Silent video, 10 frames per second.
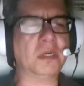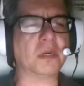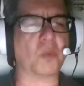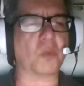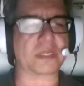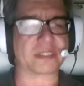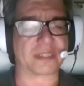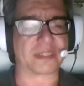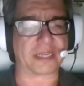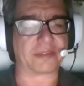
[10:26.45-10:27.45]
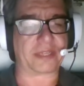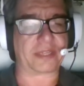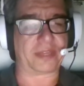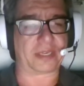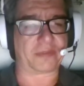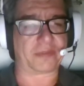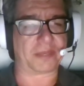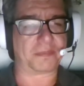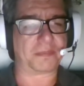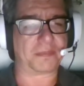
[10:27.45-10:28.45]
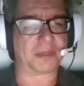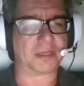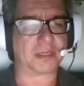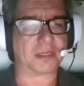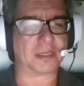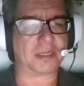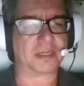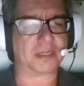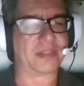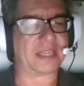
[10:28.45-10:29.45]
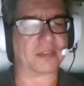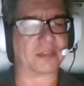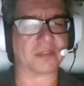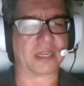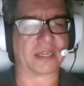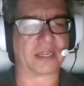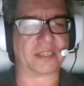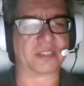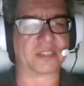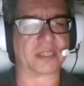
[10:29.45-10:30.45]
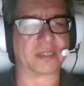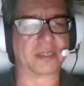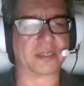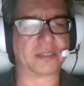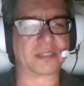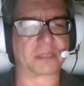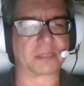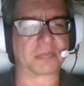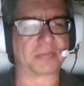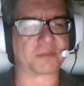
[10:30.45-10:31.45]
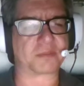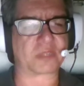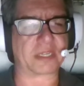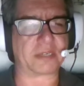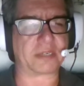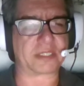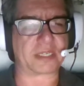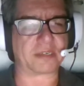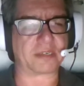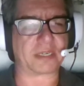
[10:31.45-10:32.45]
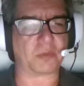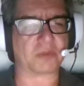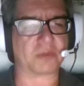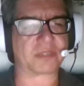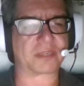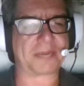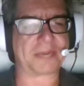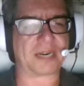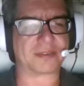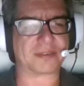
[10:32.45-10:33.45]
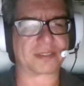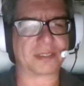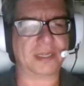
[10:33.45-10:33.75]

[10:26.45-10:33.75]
What does Larry think of him? They don't like each other. Sometimes when Larry's here, he won't come out.